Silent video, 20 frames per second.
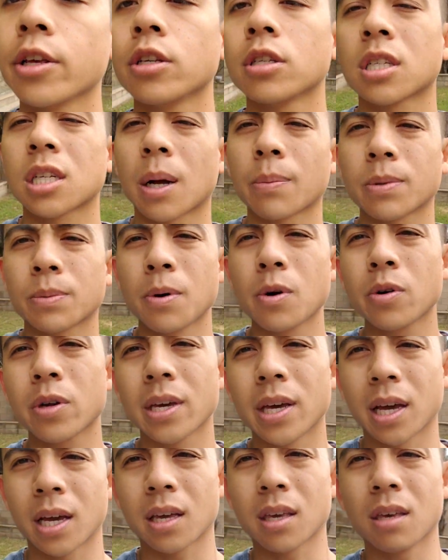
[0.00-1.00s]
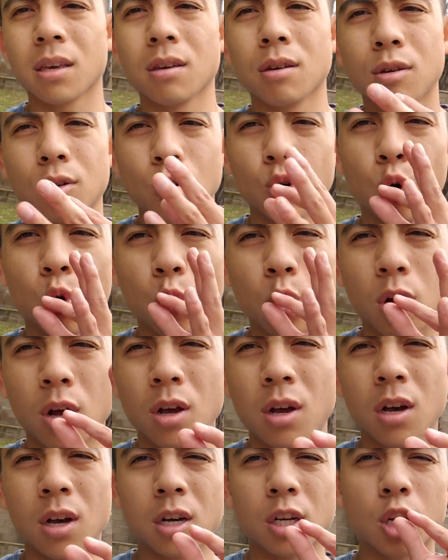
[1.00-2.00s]
you stop smoking? You
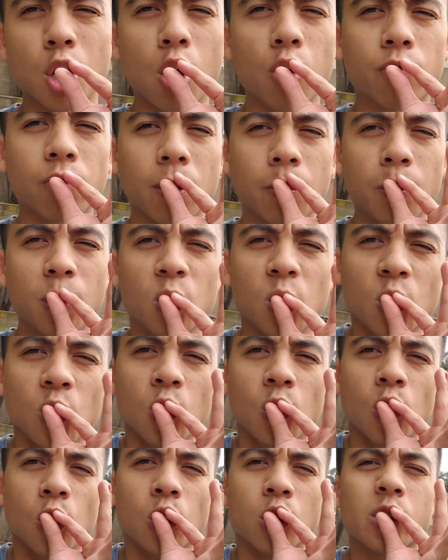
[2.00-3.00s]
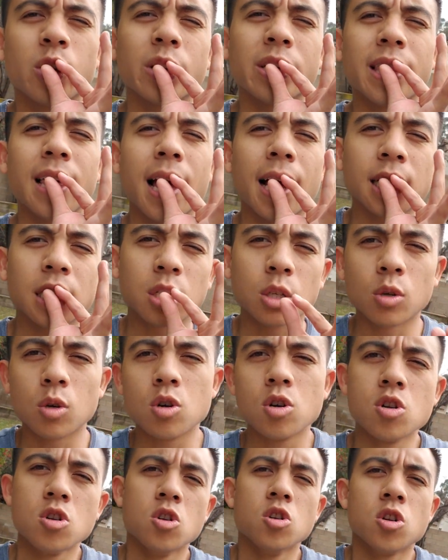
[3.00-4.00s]
go from doing that to
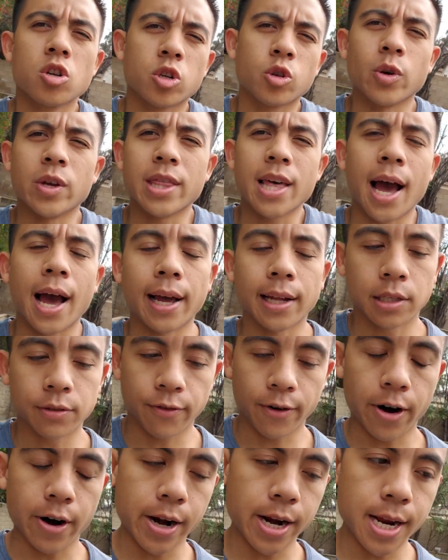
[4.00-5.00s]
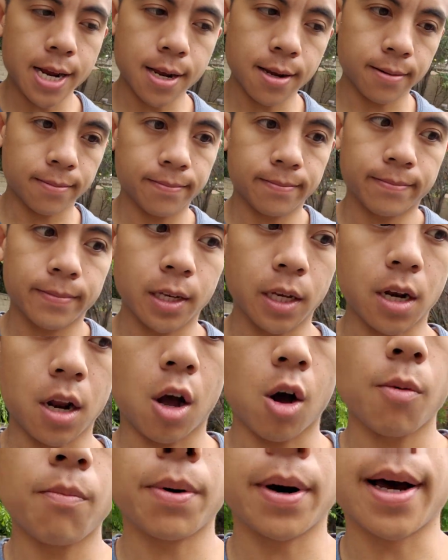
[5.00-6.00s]
doing that. It's very, you
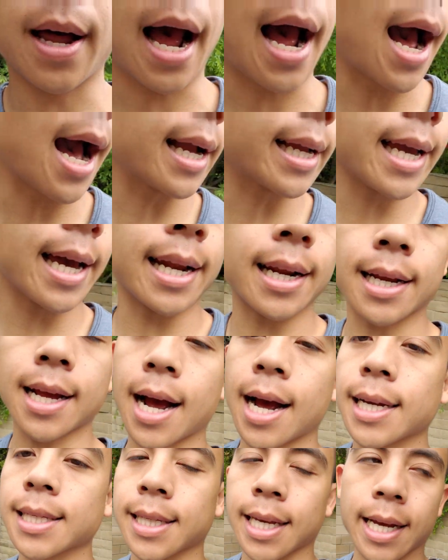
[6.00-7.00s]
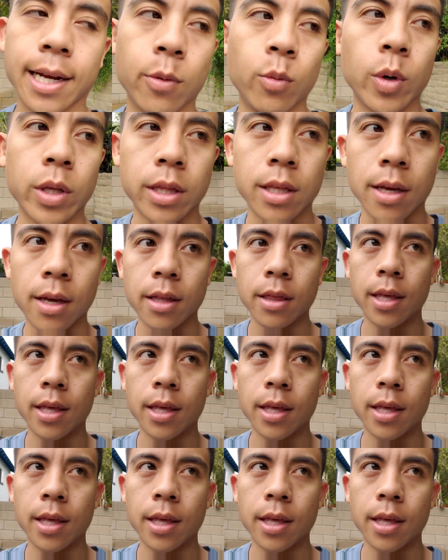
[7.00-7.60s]
know, but I get it, guys. Like, with